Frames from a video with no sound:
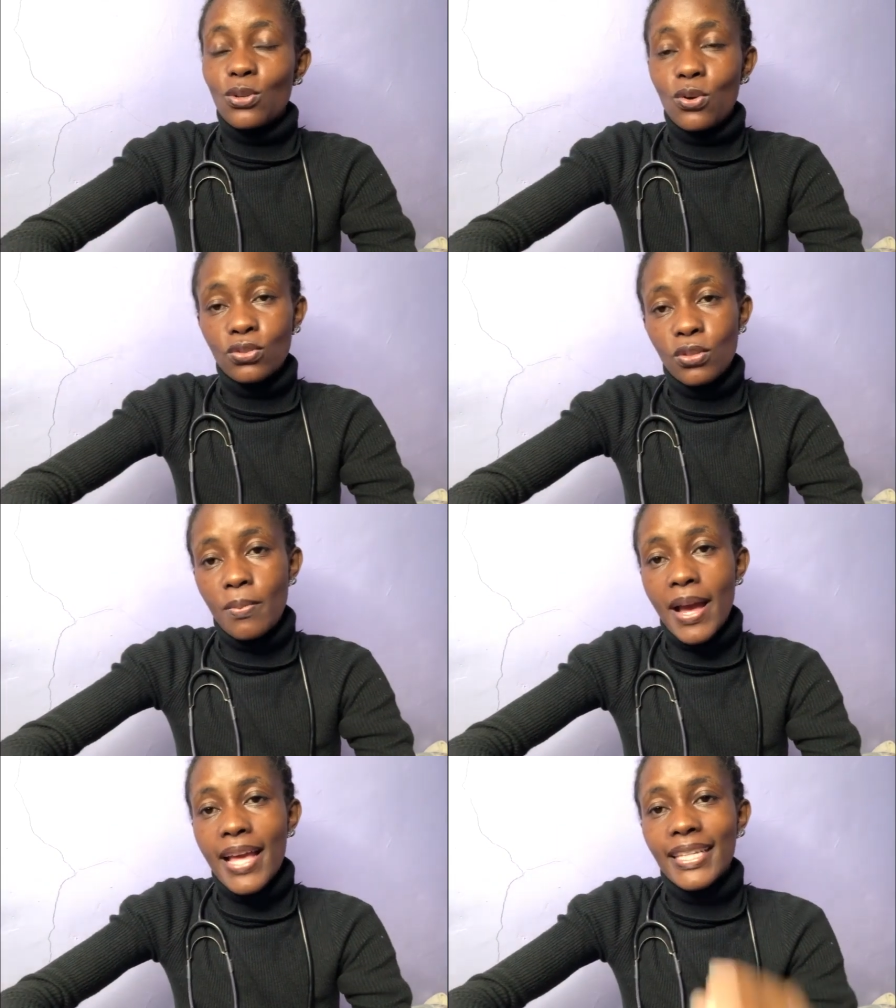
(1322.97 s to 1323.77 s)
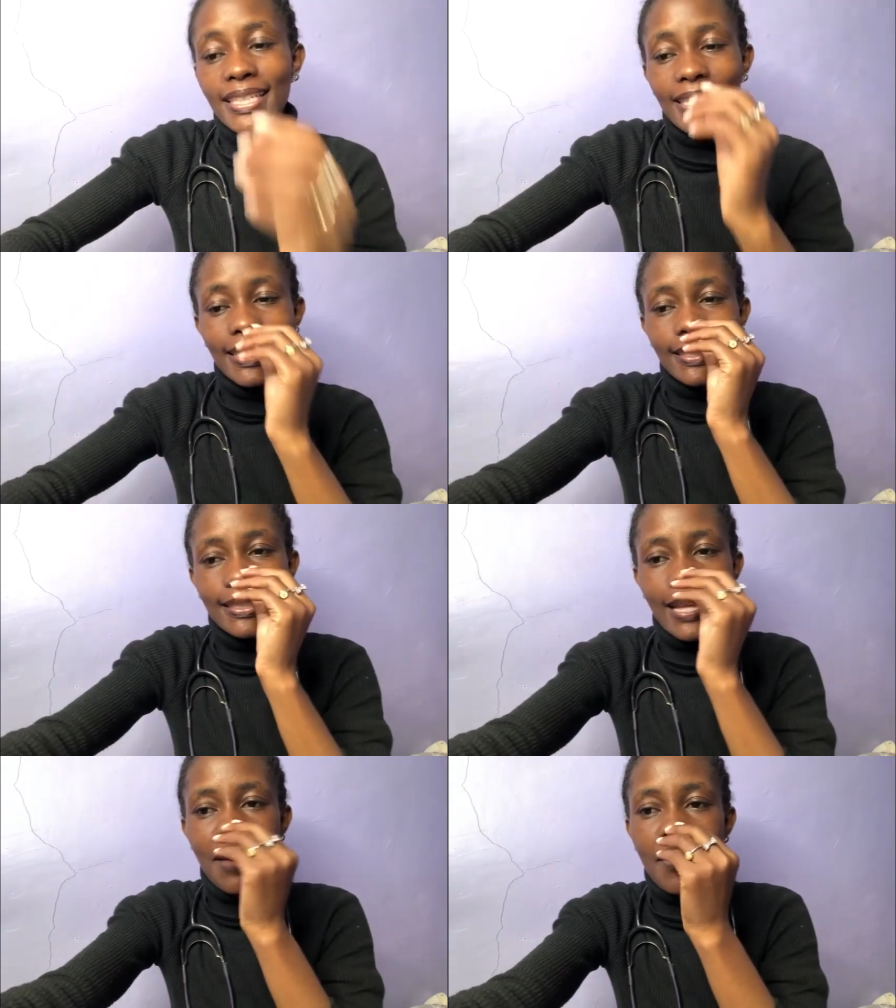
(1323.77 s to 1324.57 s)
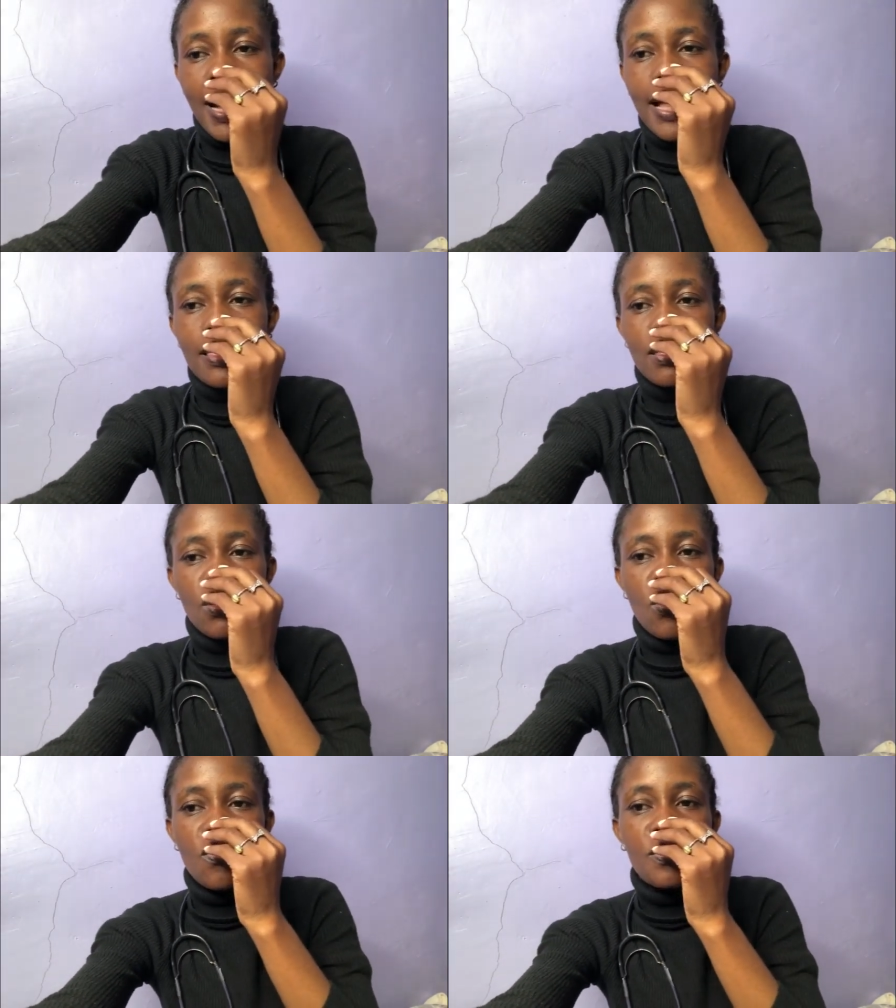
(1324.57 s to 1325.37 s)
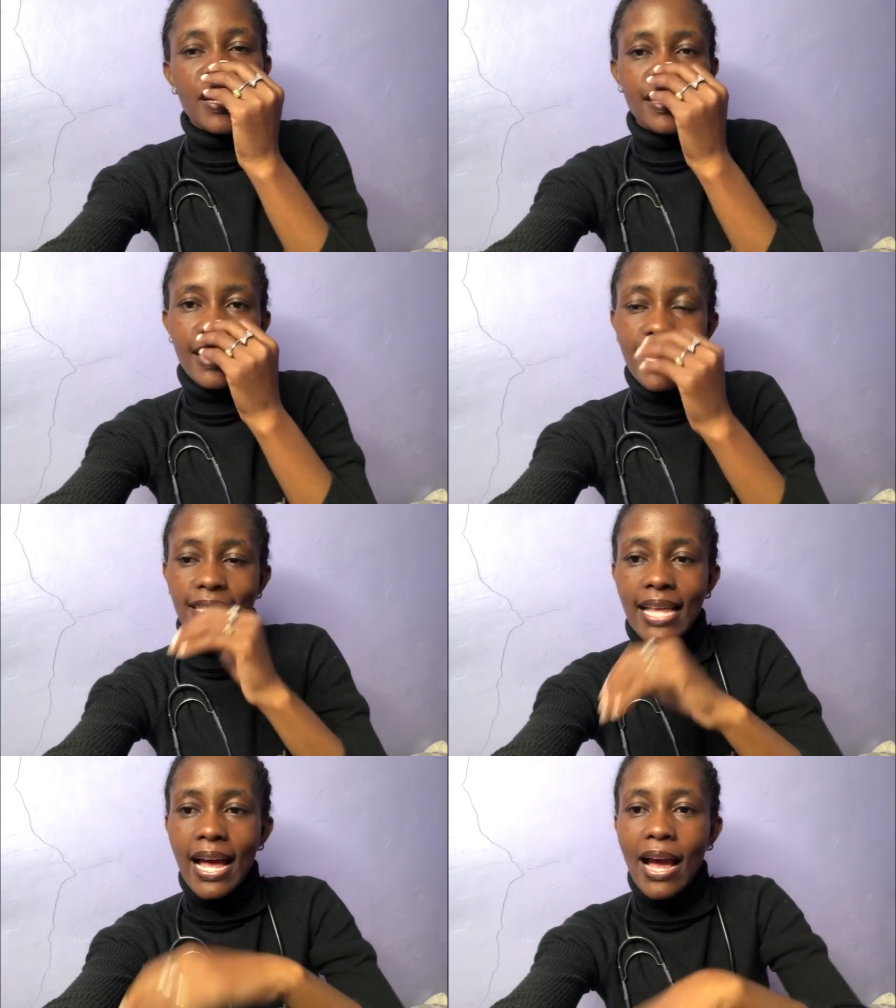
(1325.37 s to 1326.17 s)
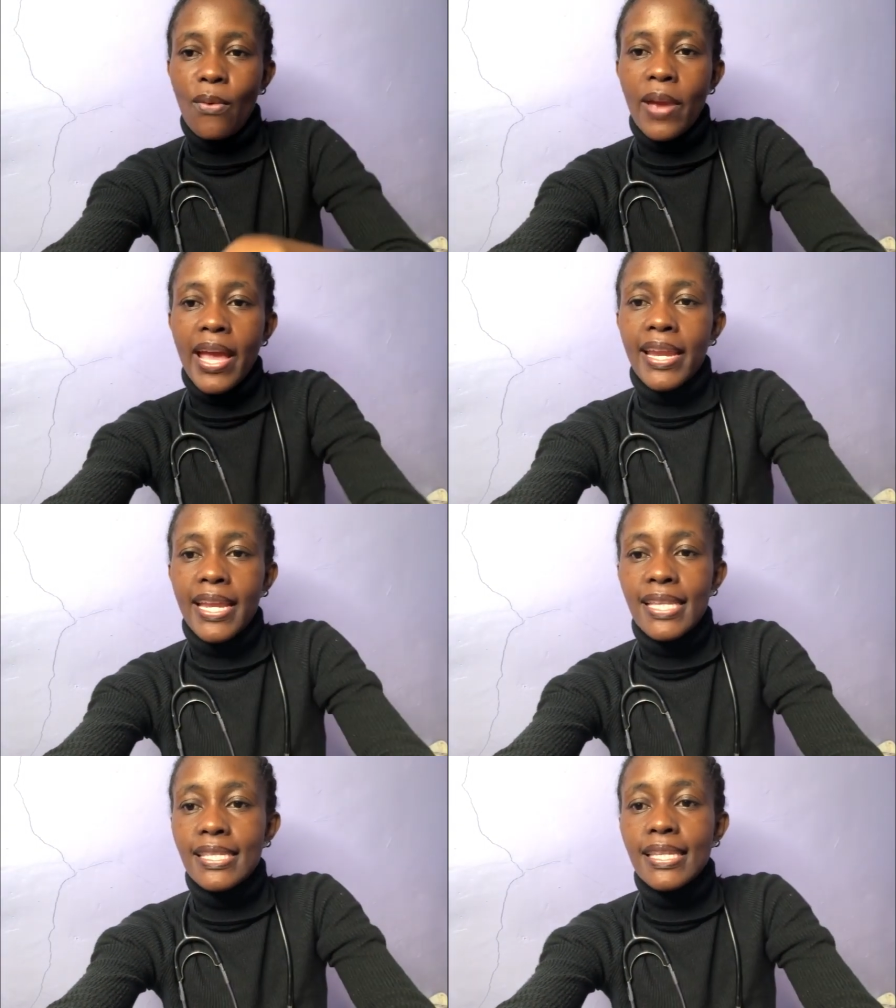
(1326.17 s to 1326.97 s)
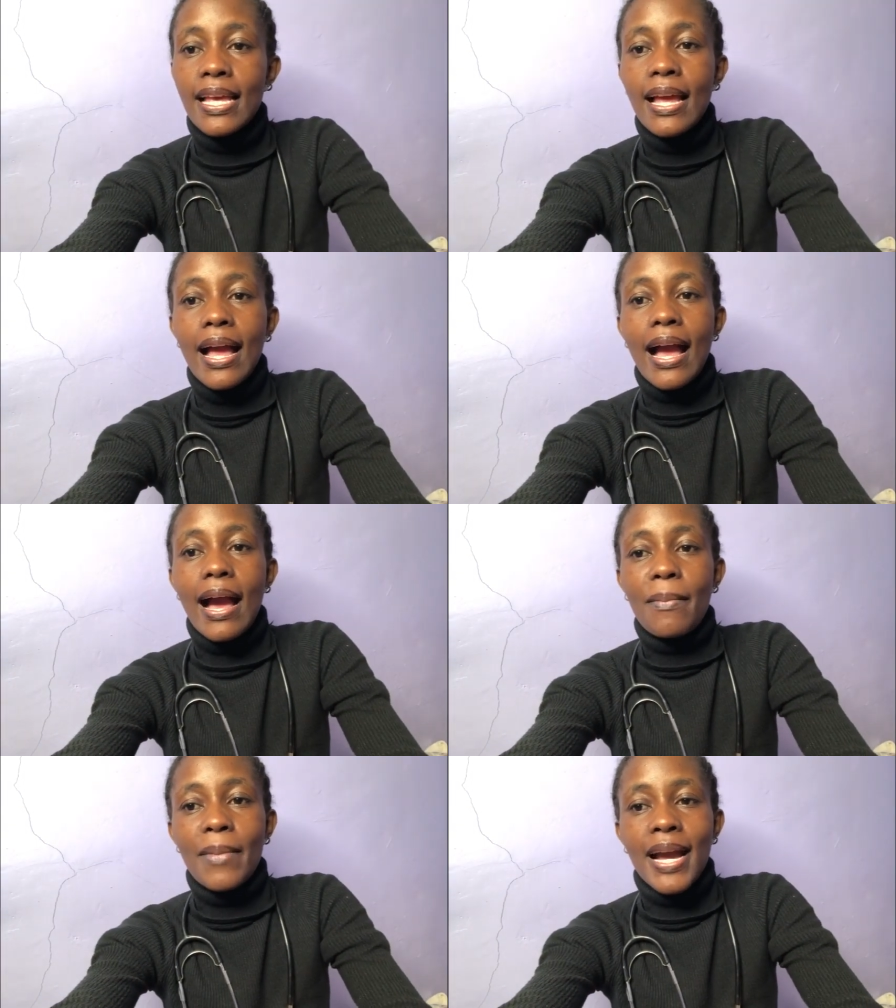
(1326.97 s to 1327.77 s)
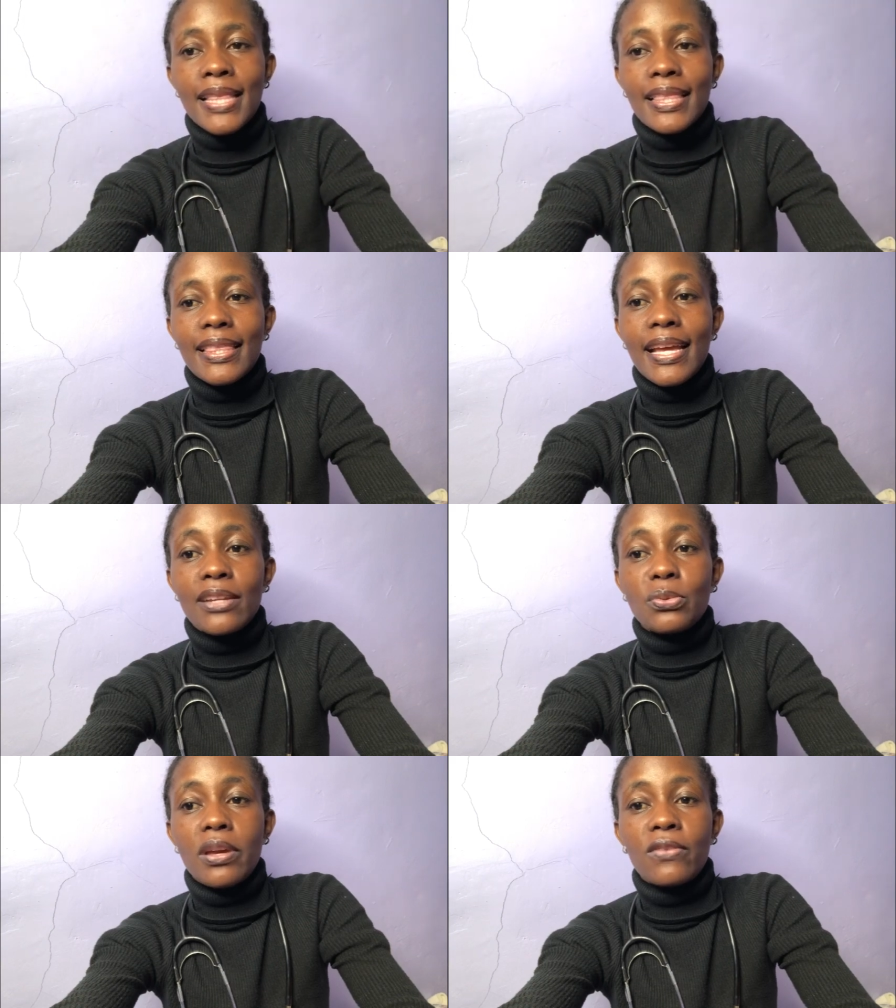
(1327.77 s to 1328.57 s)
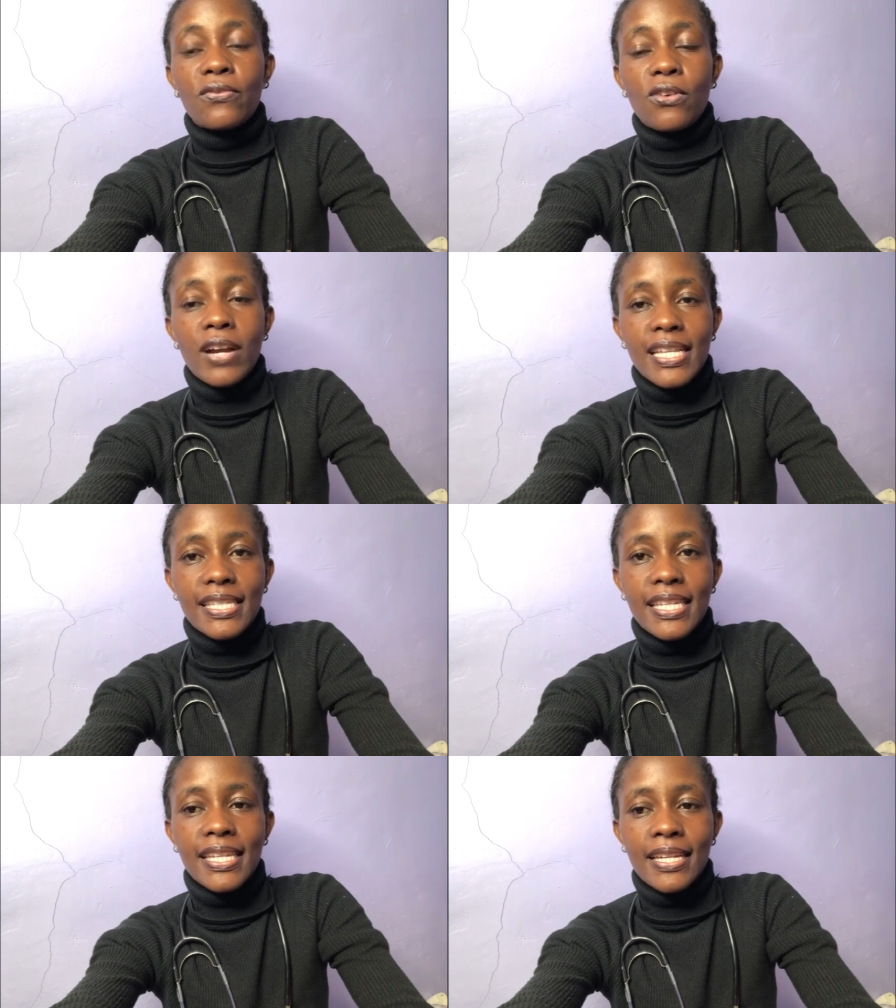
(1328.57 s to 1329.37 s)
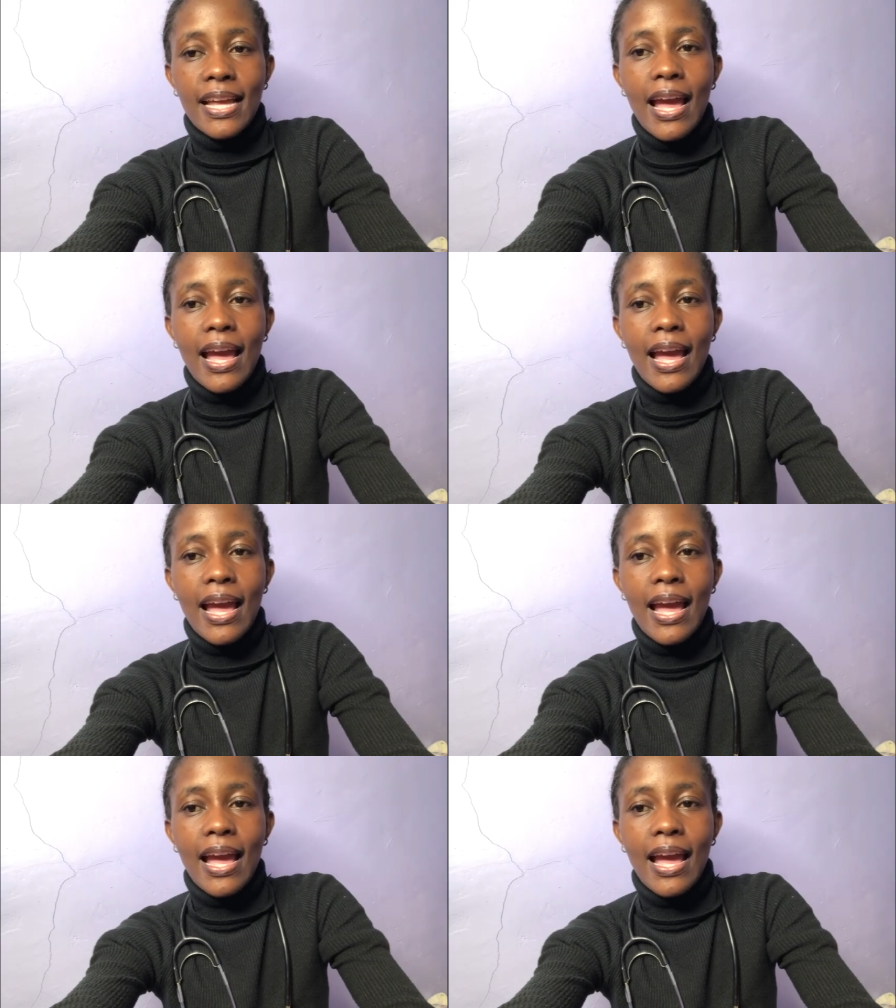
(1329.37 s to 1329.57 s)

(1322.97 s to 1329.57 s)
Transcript: October is a month of breast cancer awareness, a month that we are focusing